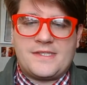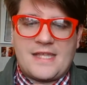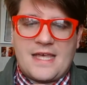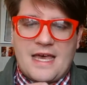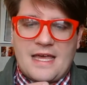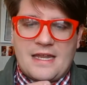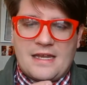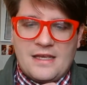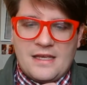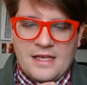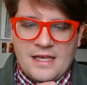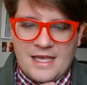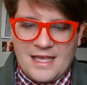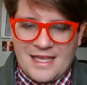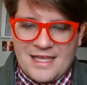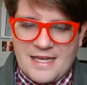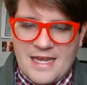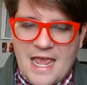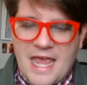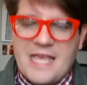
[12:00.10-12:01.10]
that
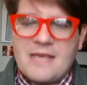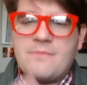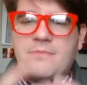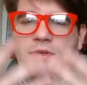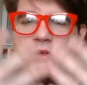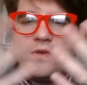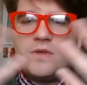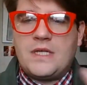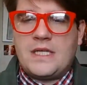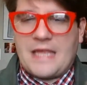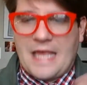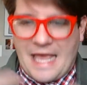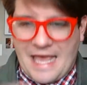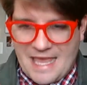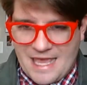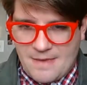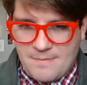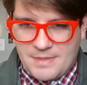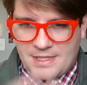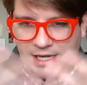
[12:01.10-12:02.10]
innate beauty that
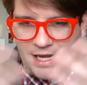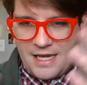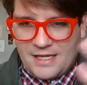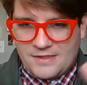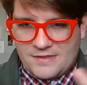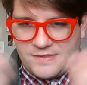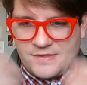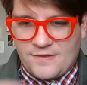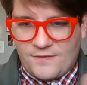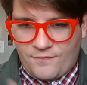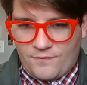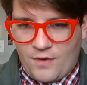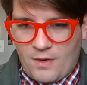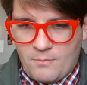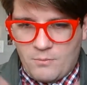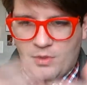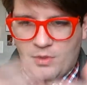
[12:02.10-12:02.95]
emanates from